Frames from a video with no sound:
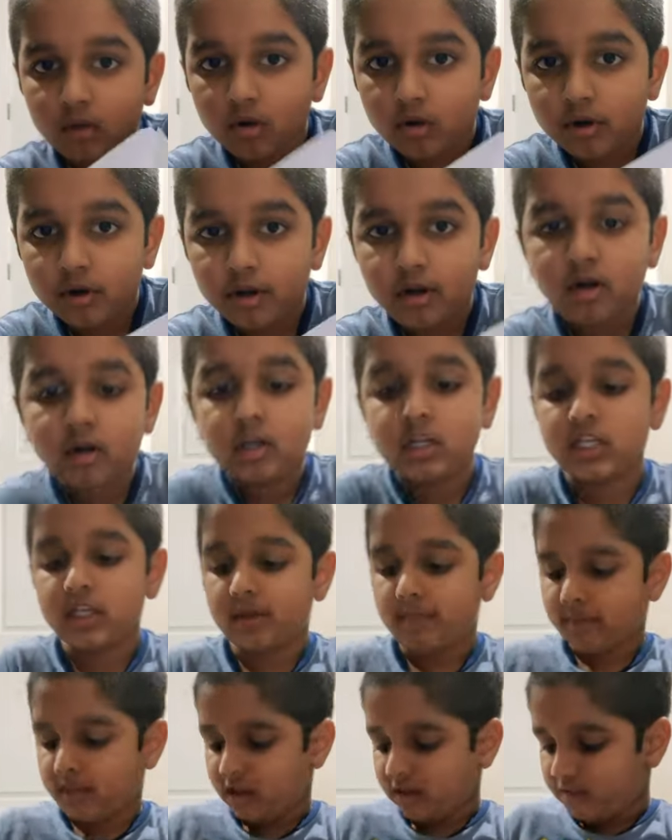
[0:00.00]
Or here,
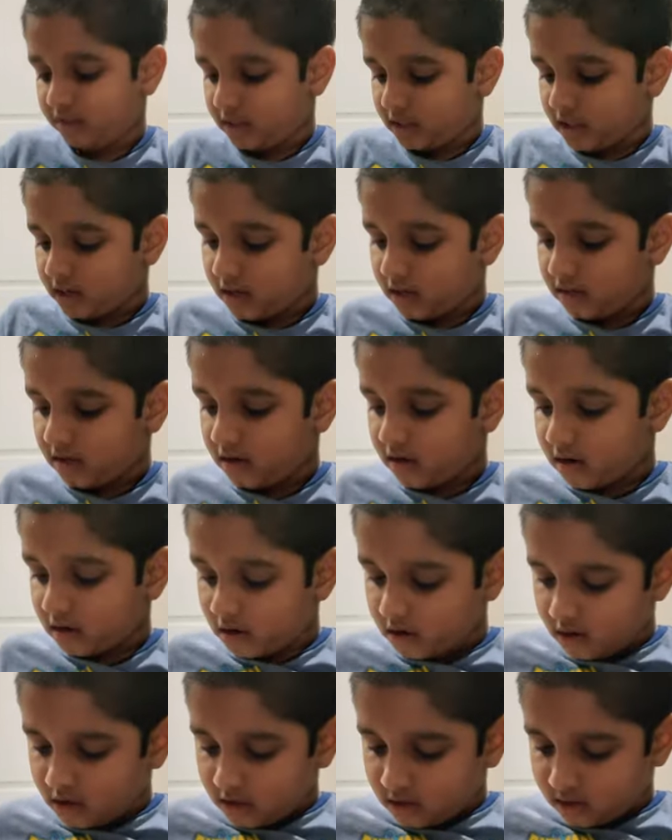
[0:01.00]
same thing with the other
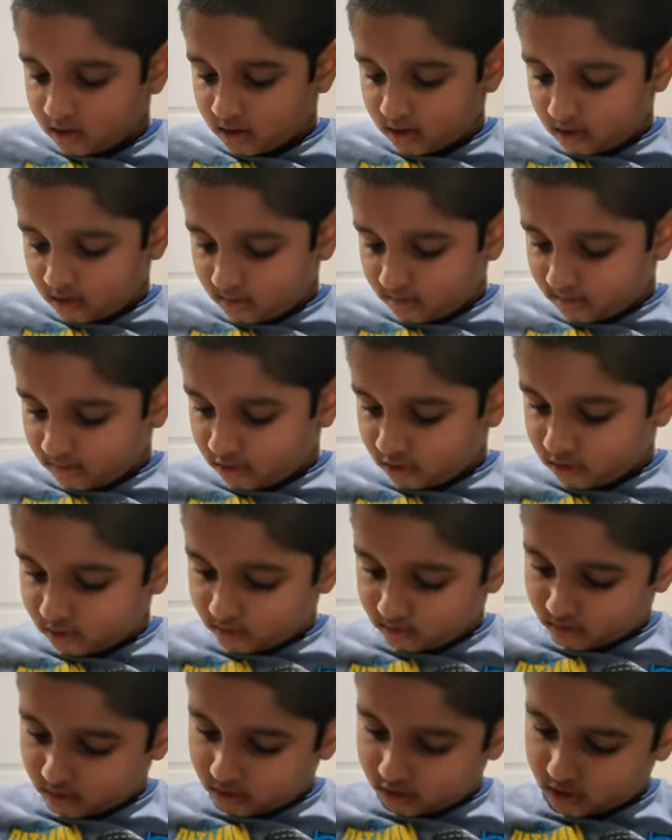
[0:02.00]
thing.
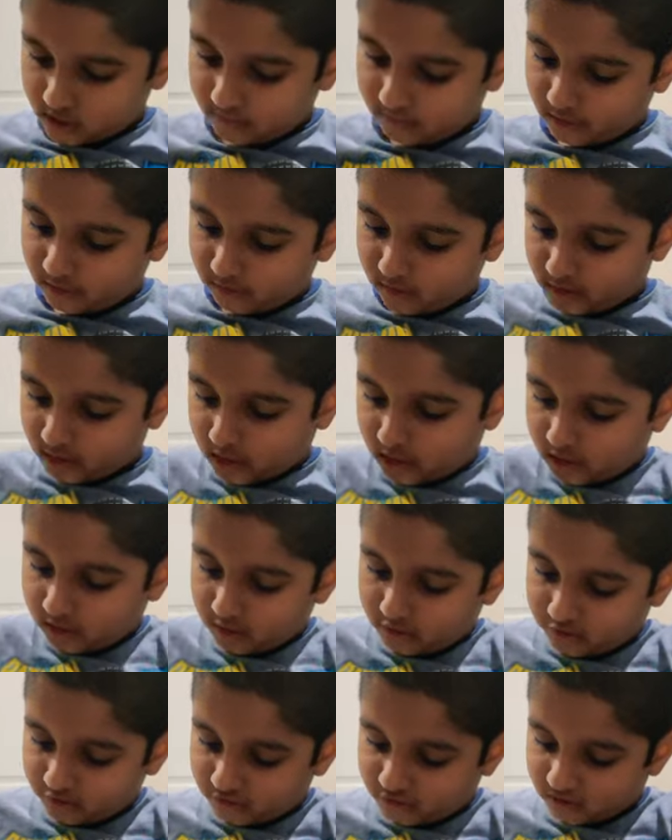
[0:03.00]
Same thing with the
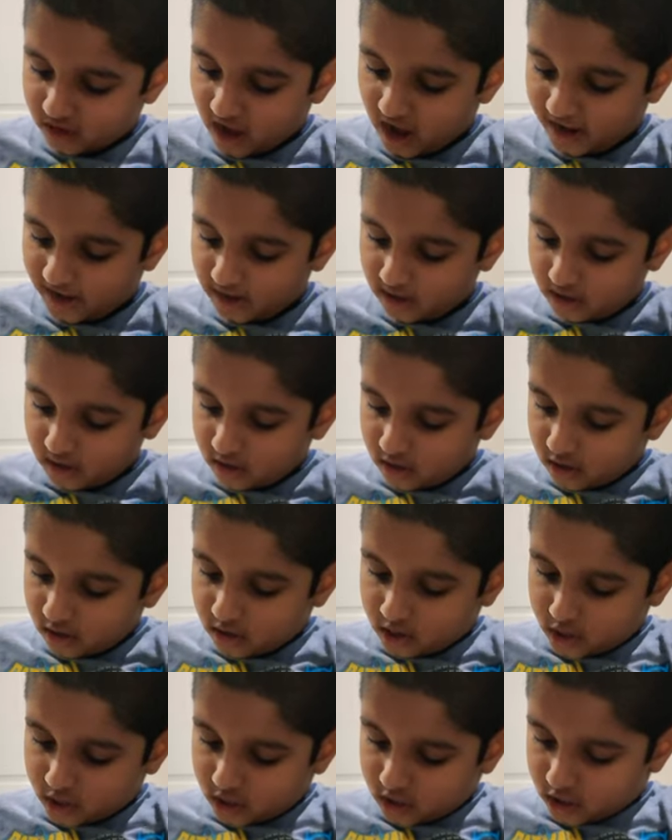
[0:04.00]
other side.
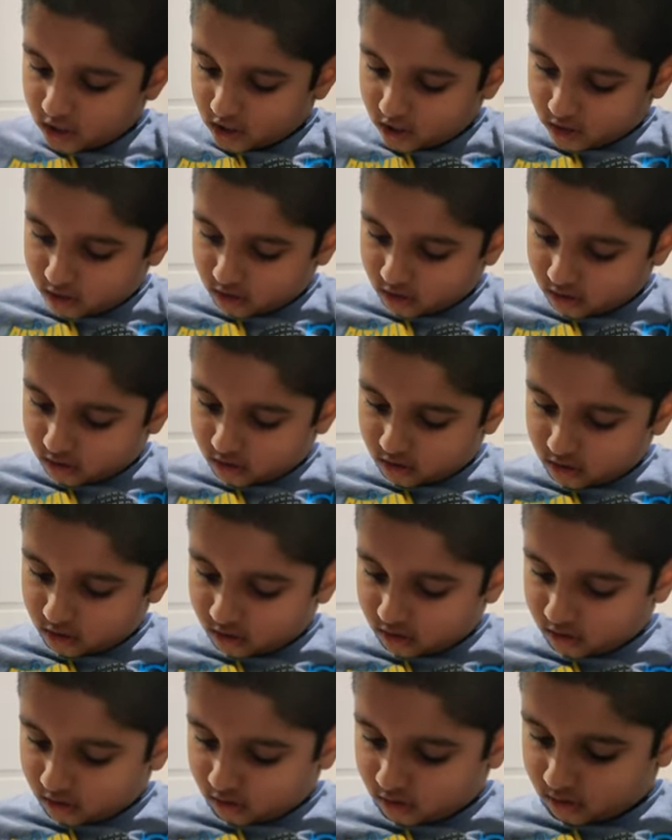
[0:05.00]
And the
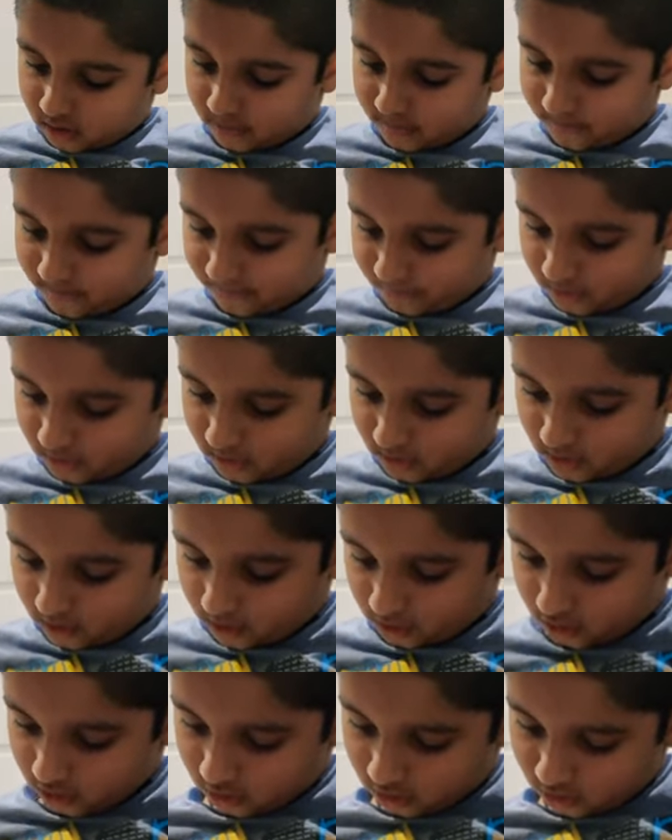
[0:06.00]
other thing,
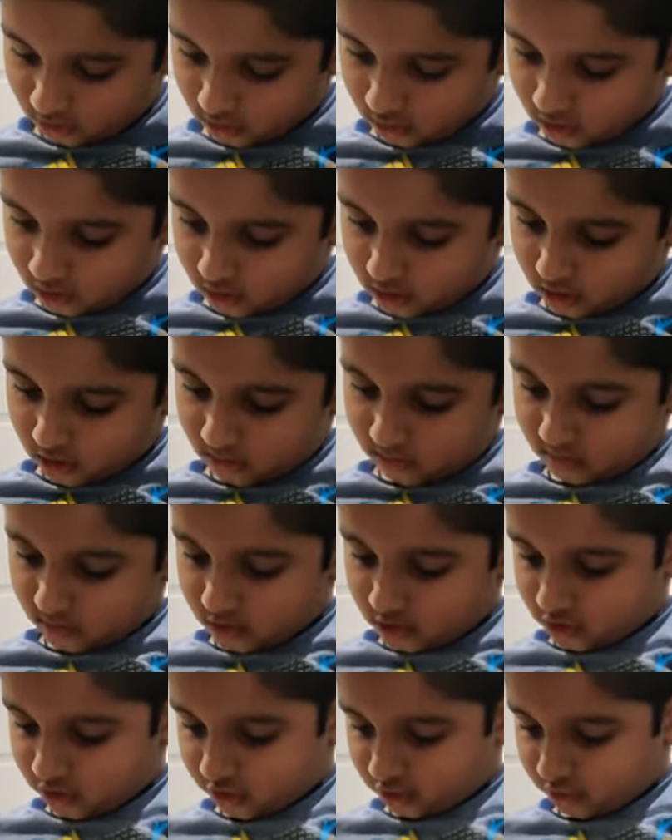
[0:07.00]
you know.
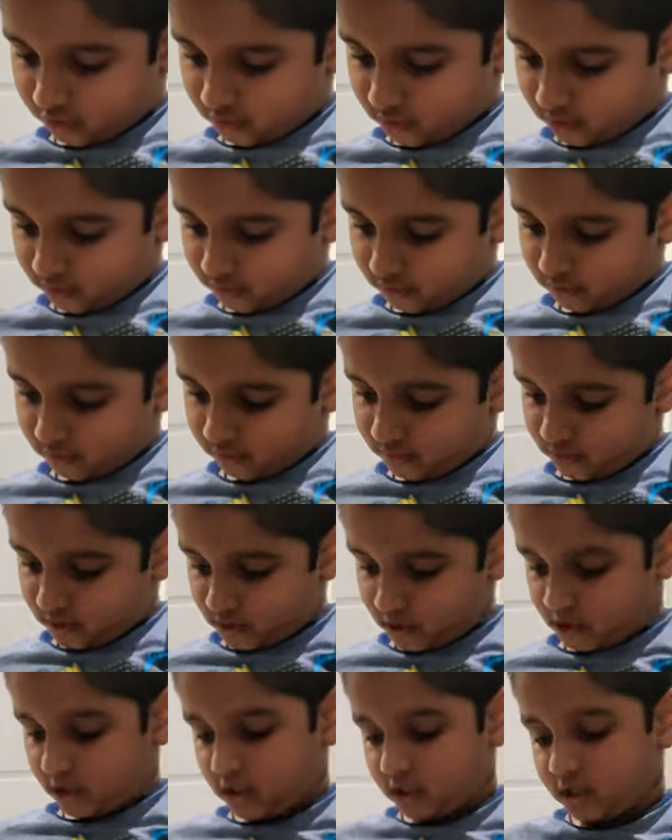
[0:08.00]
Just do it over
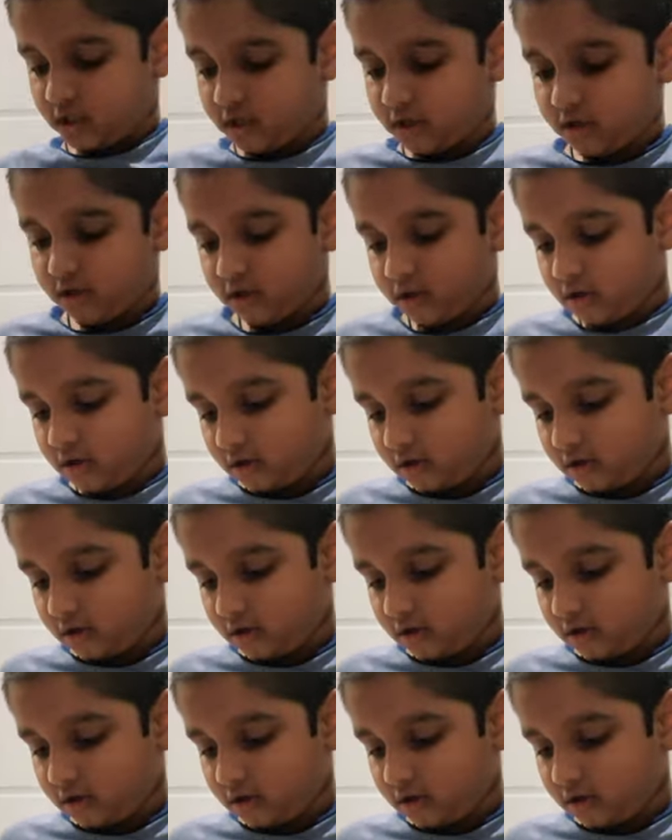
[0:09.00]
here.